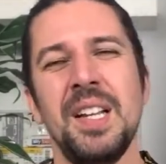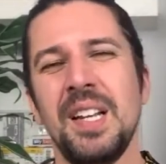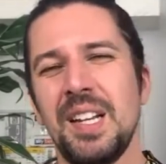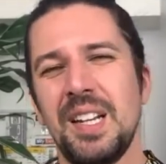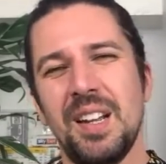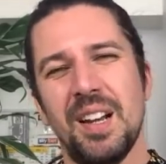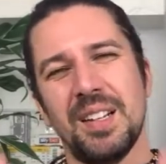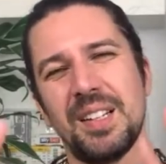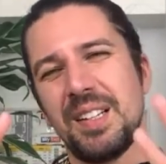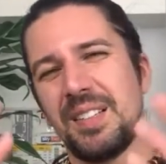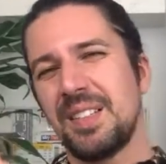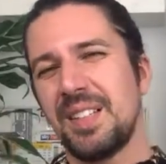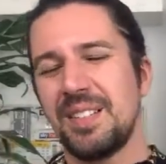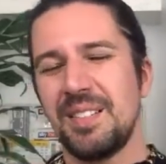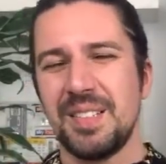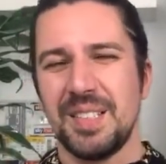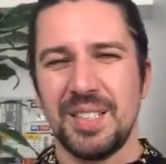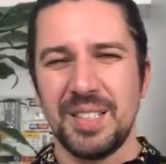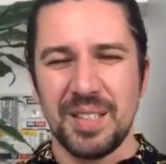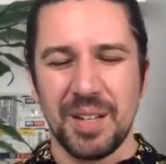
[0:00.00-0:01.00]
Look,
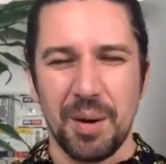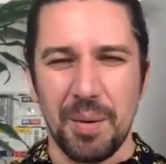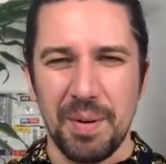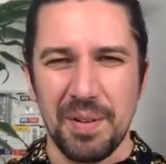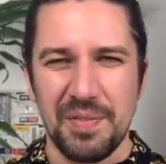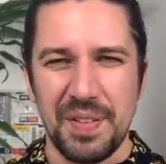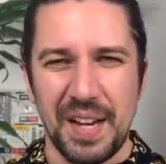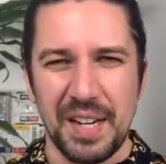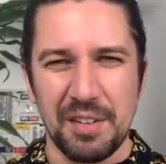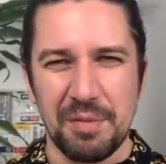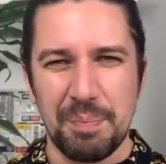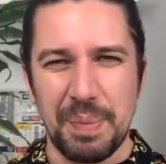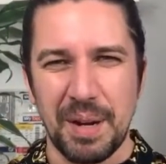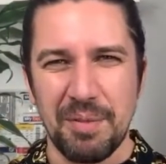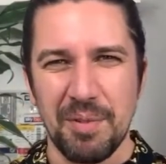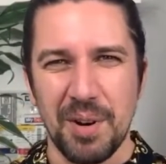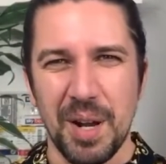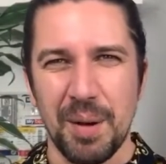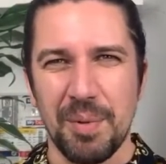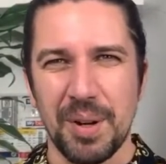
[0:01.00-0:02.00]
you know I'm a fan
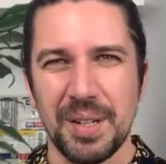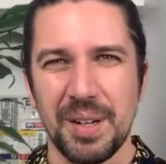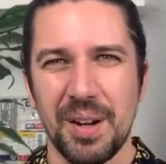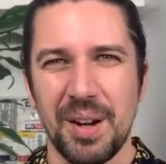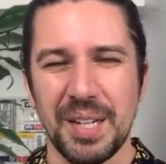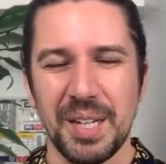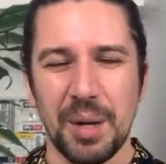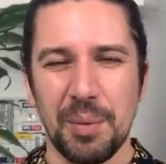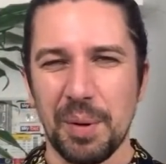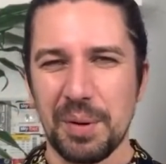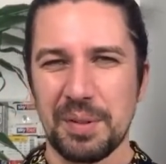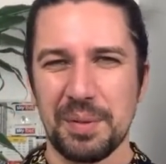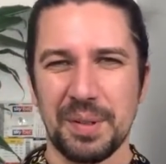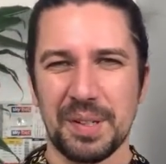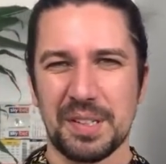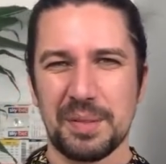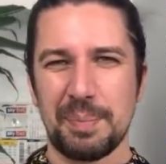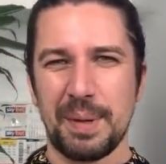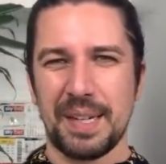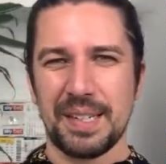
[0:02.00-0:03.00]
of Ben Rama. I know what
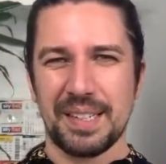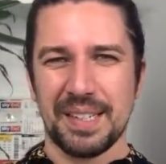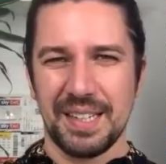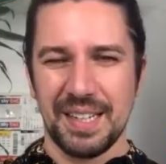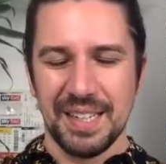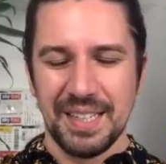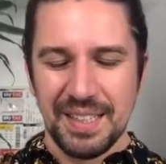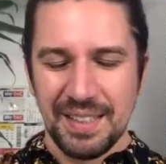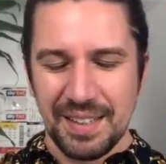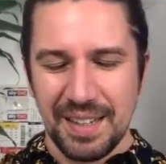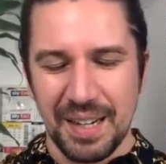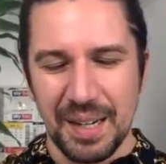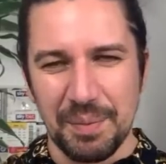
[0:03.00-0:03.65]
to expect here.